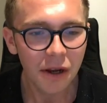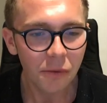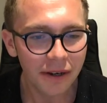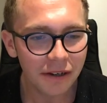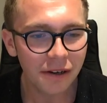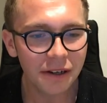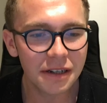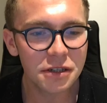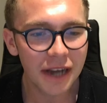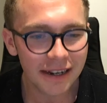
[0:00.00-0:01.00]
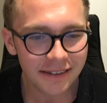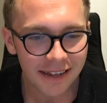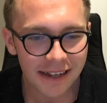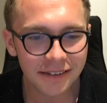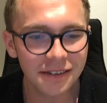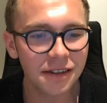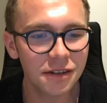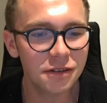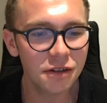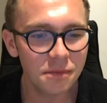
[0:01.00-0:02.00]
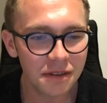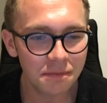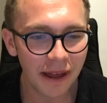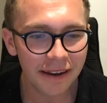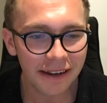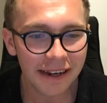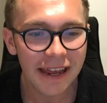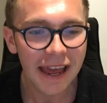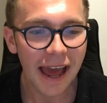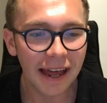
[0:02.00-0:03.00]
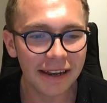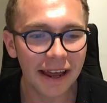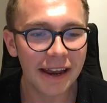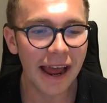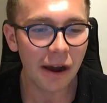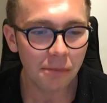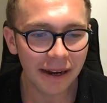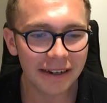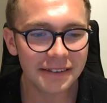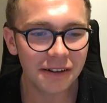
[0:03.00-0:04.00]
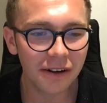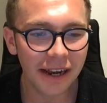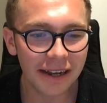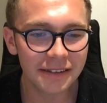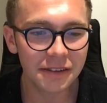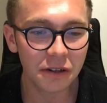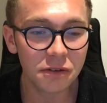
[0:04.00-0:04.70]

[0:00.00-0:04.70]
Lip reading: when you look at Gen Zs and consumer spending and how Pakistan has,